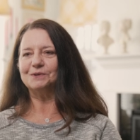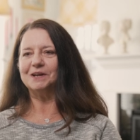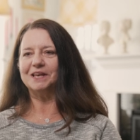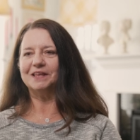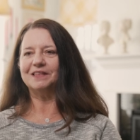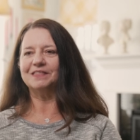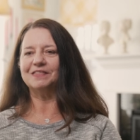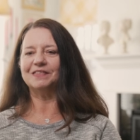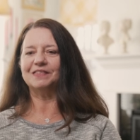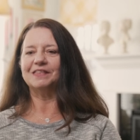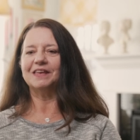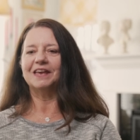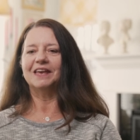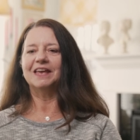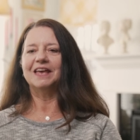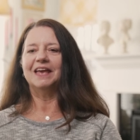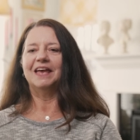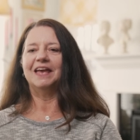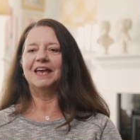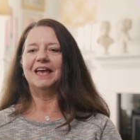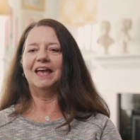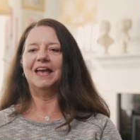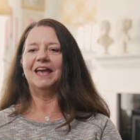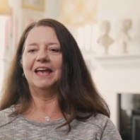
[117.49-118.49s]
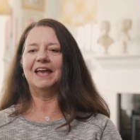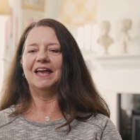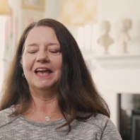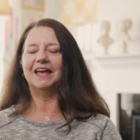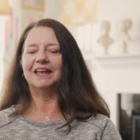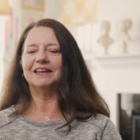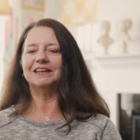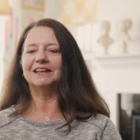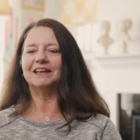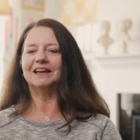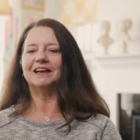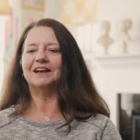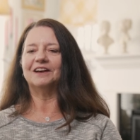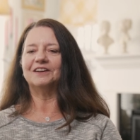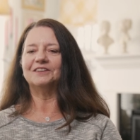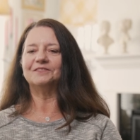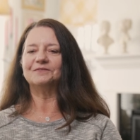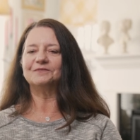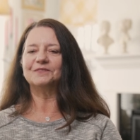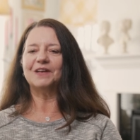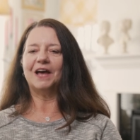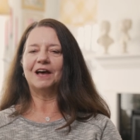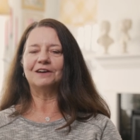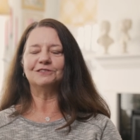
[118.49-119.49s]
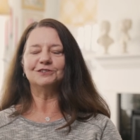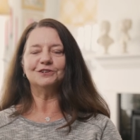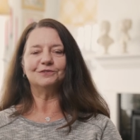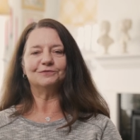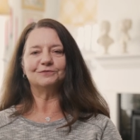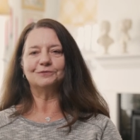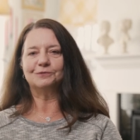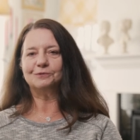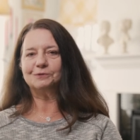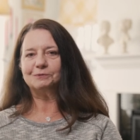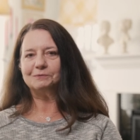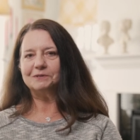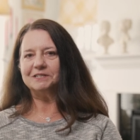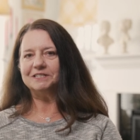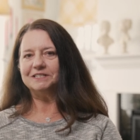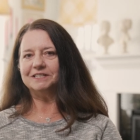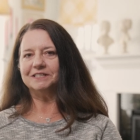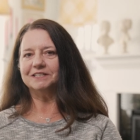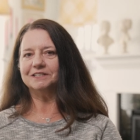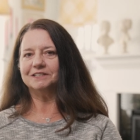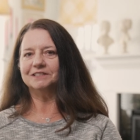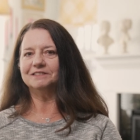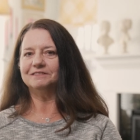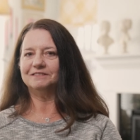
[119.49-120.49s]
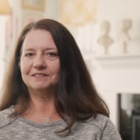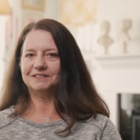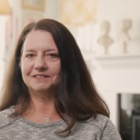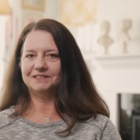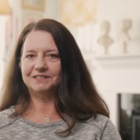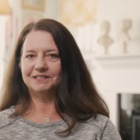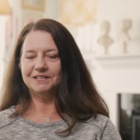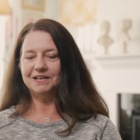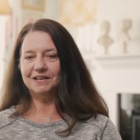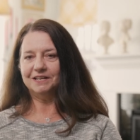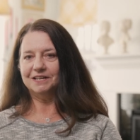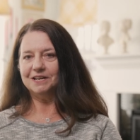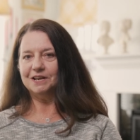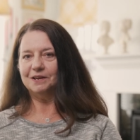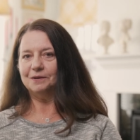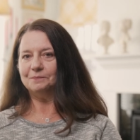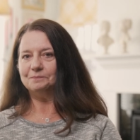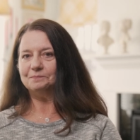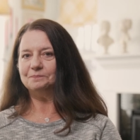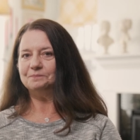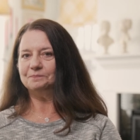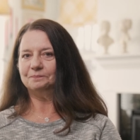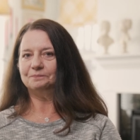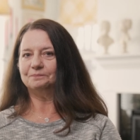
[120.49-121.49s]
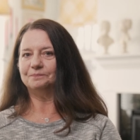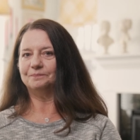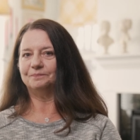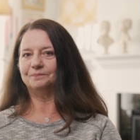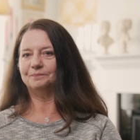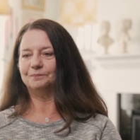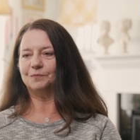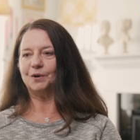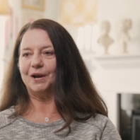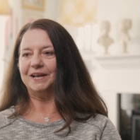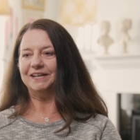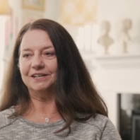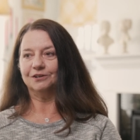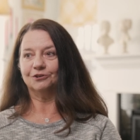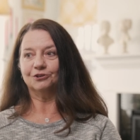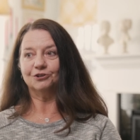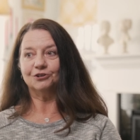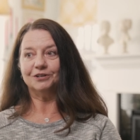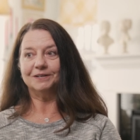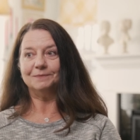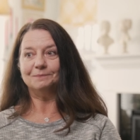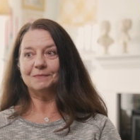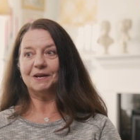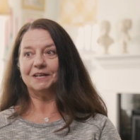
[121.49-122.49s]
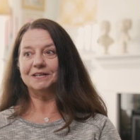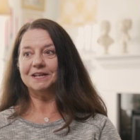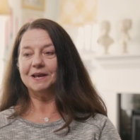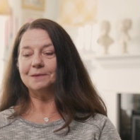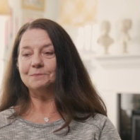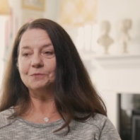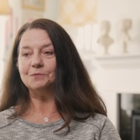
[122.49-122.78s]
with and um, I look forward to seeing him bright and early Monday